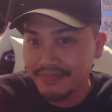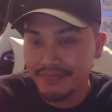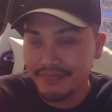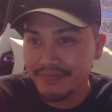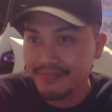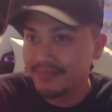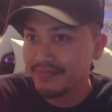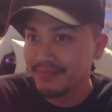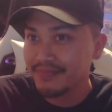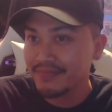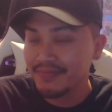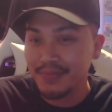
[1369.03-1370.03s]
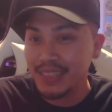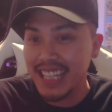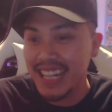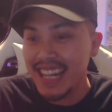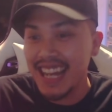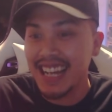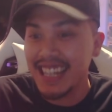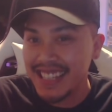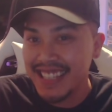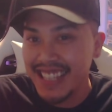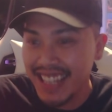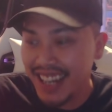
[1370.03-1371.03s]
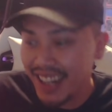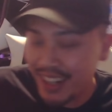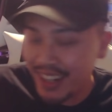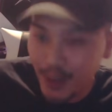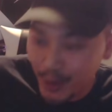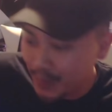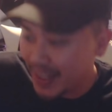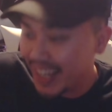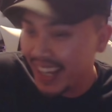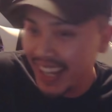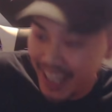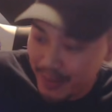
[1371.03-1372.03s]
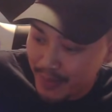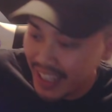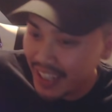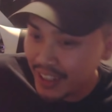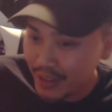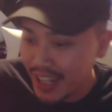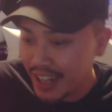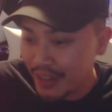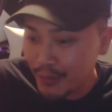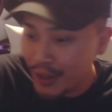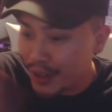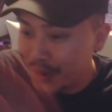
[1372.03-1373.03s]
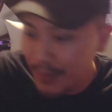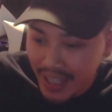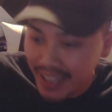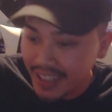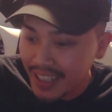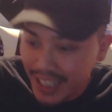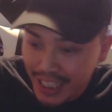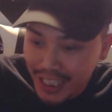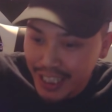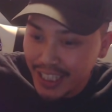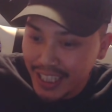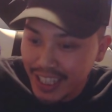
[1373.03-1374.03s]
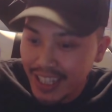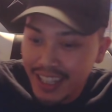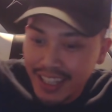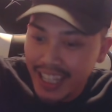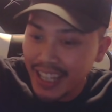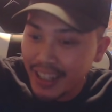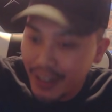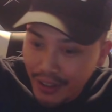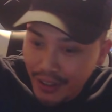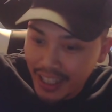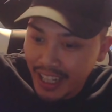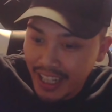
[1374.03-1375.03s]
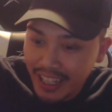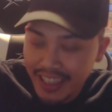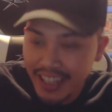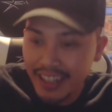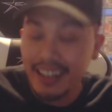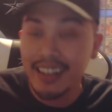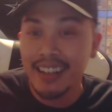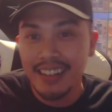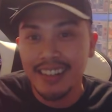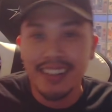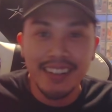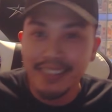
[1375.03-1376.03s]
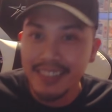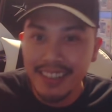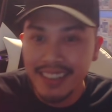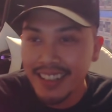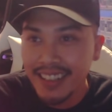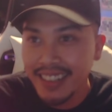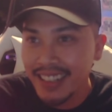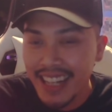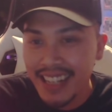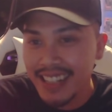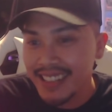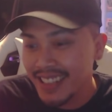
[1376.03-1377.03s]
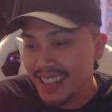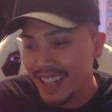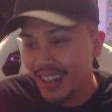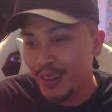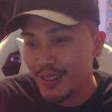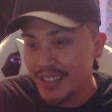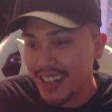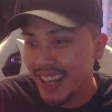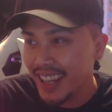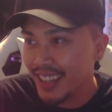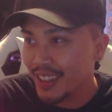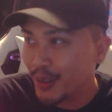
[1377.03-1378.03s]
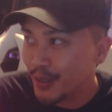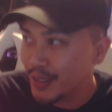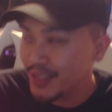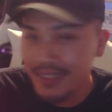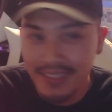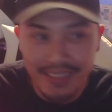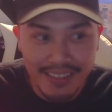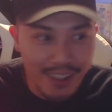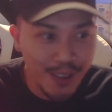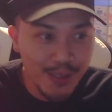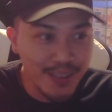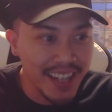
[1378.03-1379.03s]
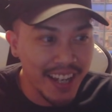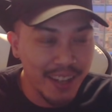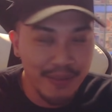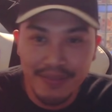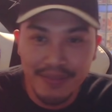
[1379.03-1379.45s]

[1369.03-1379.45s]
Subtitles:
But they're not gonna sit there and hold my hand and be like, you gotta rub and clean, like, hung in there. They're not going to sit there and hold your hand the whole time.